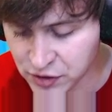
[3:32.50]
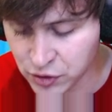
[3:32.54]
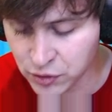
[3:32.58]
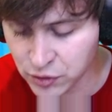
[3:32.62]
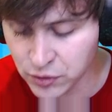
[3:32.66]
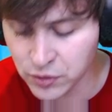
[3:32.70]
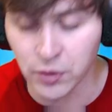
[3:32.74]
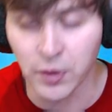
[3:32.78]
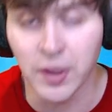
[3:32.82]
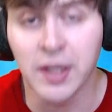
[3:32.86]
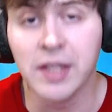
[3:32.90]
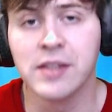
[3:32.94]

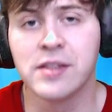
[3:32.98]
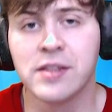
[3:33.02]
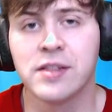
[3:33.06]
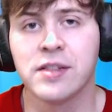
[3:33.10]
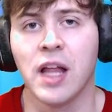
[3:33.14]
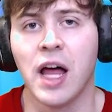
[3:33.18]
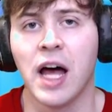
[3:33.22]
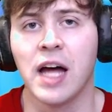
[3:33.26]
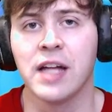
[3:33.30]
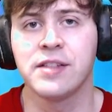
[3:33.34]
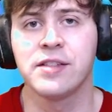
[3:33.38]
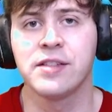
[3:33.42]
green
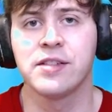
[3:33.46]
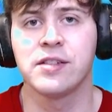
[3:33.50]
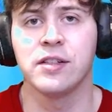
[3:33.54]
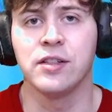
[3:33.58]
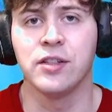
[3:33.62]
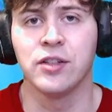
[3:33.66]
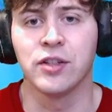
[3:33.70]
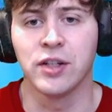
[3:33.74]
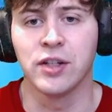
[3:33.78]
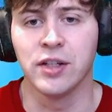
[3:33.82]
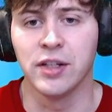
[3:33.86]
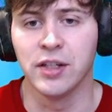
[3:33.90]
slots,
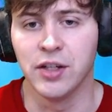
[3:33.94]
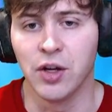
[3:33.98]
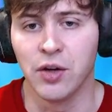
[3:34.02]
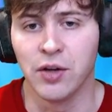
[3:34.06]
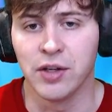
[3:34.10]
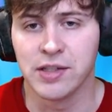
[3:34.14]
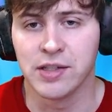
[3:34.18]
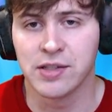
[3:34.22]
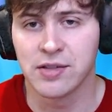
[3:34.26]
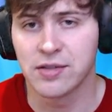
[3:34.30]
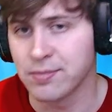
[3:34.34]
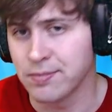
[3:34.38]
you're going to
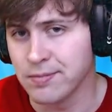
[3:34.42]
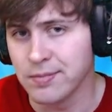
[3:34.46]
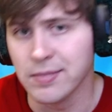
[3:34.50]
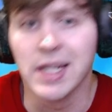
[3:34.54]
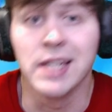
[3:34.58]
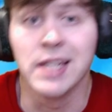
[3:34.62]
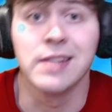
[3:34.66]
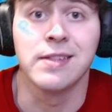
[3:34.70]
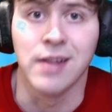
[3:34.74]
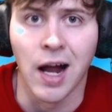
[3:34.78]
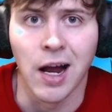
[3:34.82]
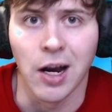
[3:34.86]
notice
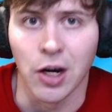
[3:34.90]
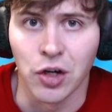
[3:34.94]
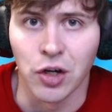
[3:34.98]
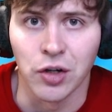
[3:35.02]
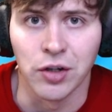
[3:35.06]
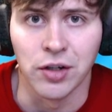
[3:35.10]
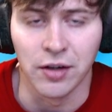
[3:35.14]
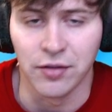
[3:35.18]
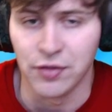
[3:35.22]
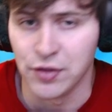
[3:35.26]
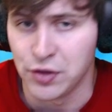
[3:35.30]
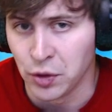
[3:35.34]
it's not good enough.